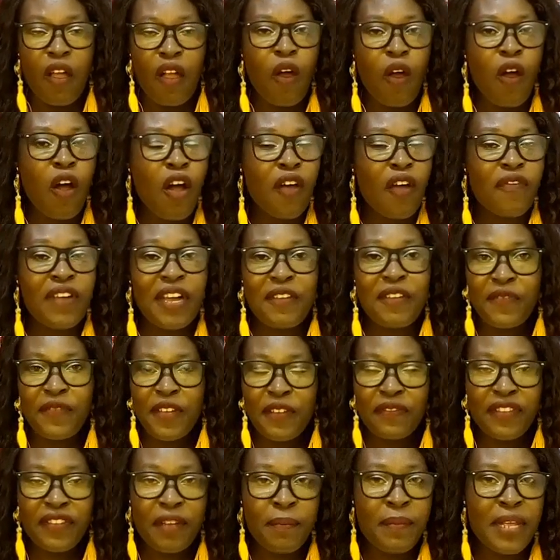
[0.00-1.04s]
Over
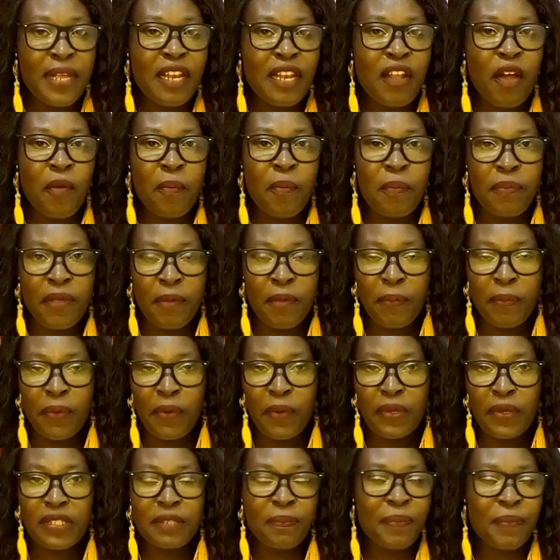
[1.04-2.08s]
50 million
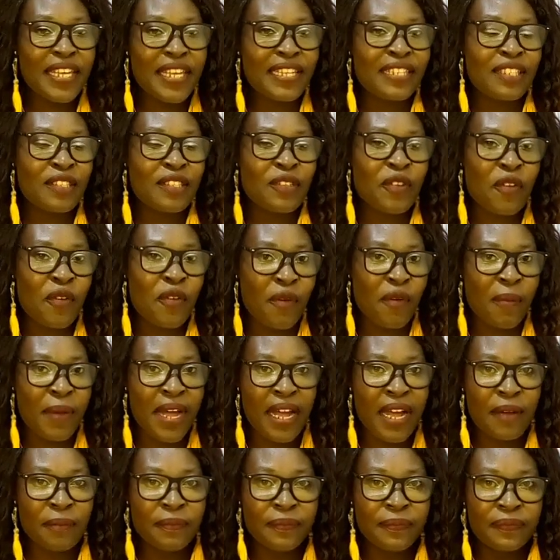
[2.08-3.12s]
people speak
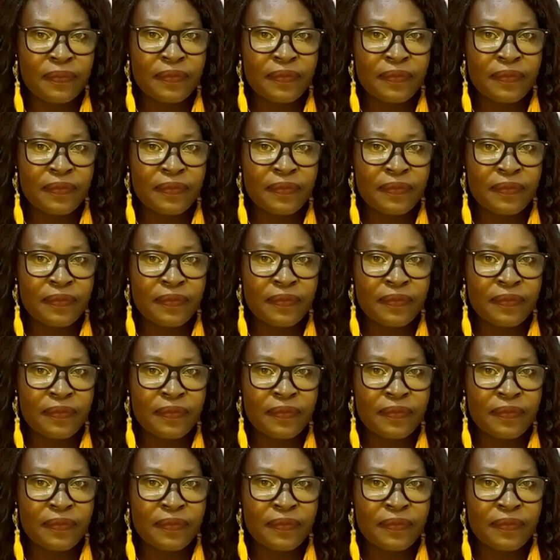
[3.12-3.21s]
Yoruba,